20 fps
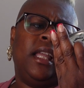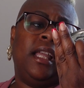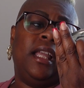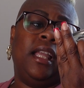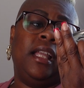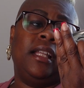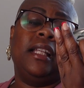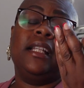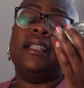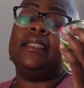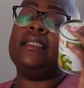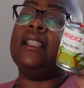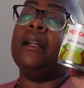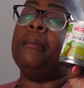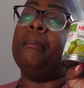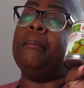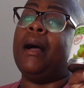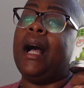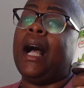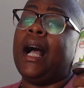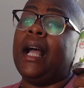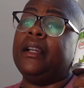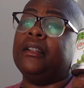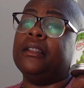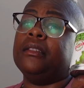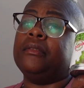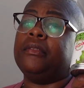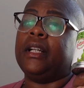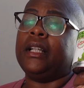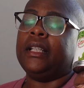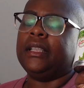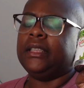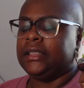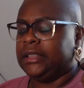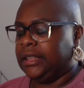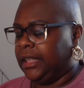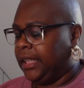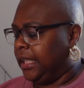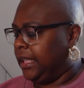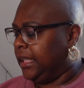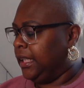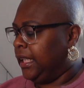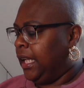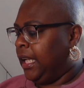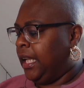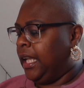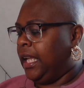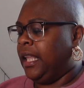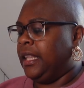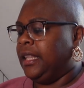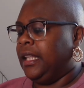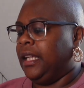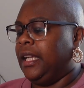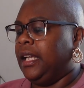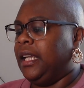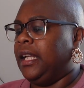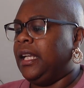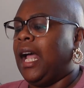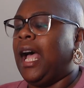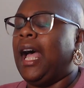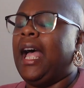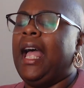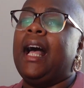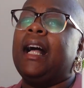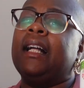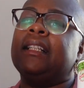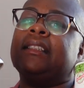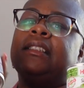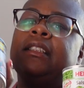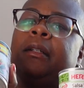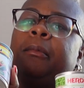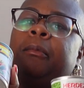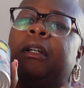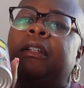It is the mild version, and then I have some